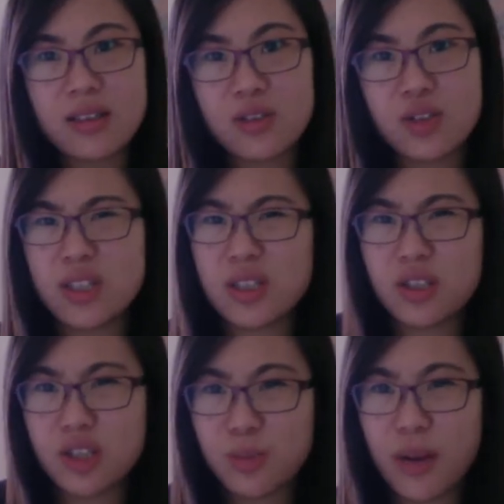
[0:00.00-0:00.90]

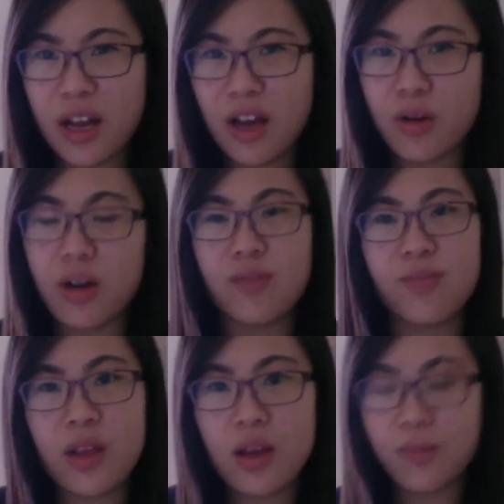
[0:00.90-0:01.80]
Just below, kind of
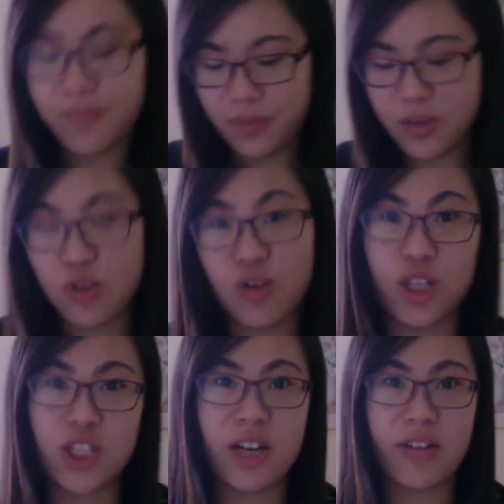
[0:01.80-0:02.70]
the
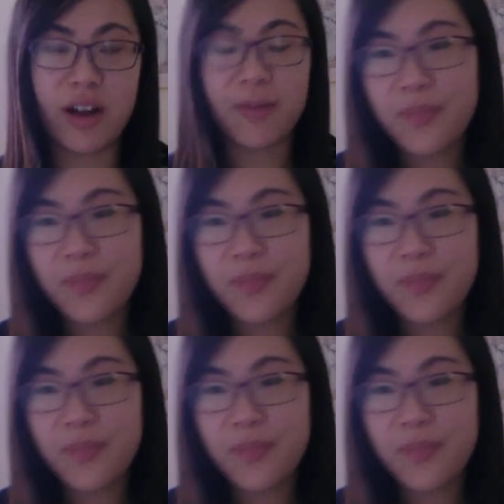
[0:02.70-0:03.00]
crotch area.